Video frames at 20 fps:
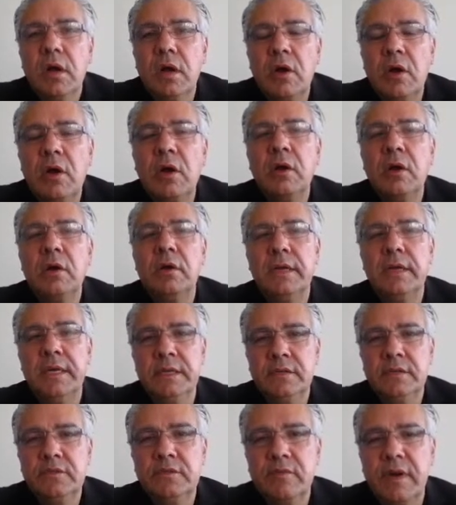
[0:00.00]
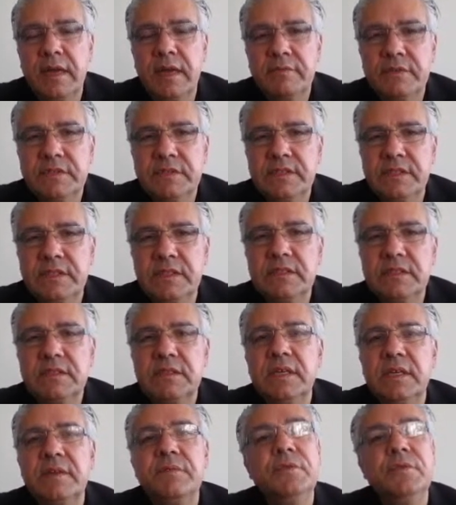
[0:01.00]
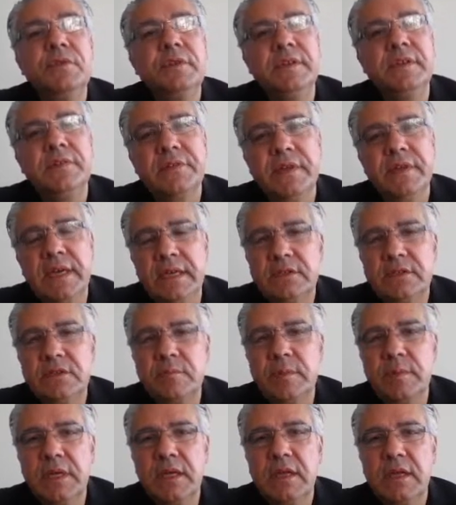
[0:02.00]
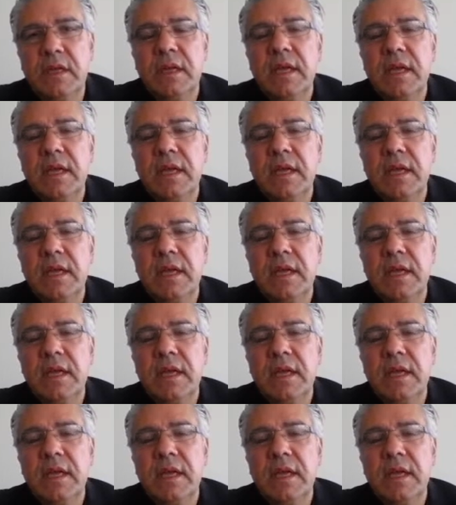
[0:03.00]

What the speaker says: are in the driver's seat if you decide to be,